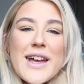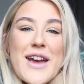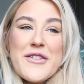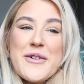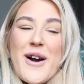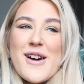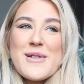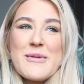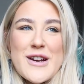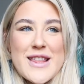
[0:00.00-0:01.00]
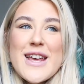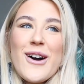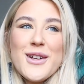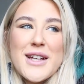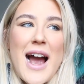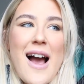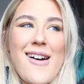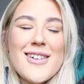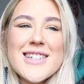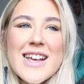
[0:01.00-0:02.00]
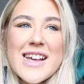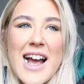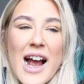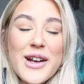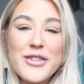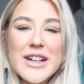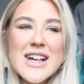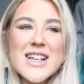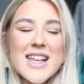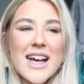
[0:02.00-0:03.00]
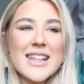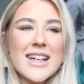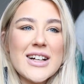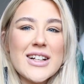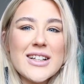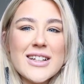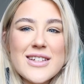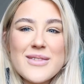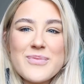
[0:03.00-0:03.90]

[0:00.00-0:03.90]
Okay everyone, we're in the old house. It kind of feels a little